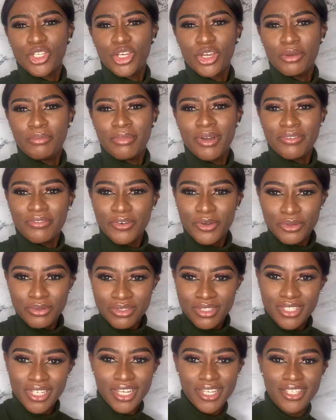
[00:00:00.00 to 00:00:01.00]
So my
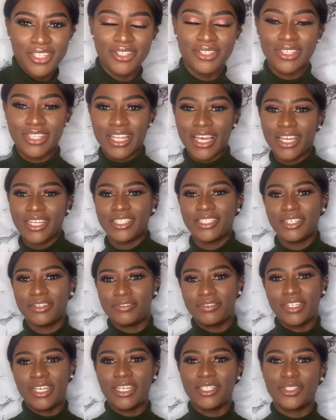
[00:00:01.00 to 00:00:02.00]
phone turned on night
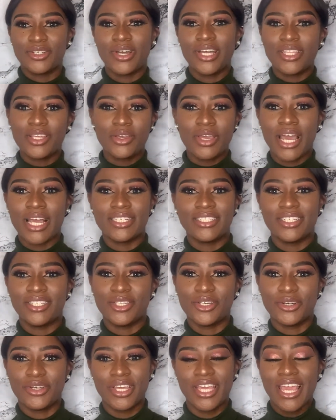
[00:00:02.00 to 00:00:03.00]
shift here, so I don't actually
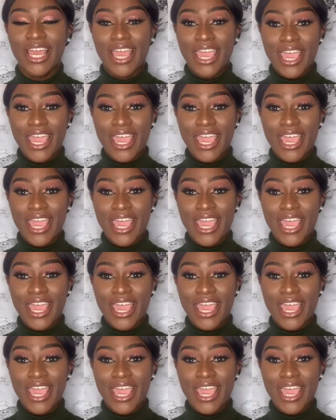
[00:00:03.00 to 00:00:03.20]
know